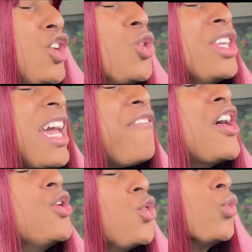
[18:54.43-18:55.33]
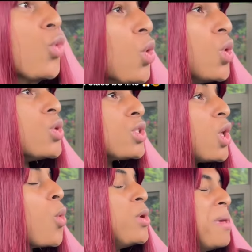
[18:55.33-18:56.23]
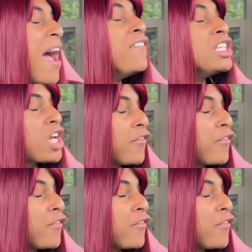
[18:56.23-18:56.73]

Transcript: Do you think if I knew the rules, we'd be having this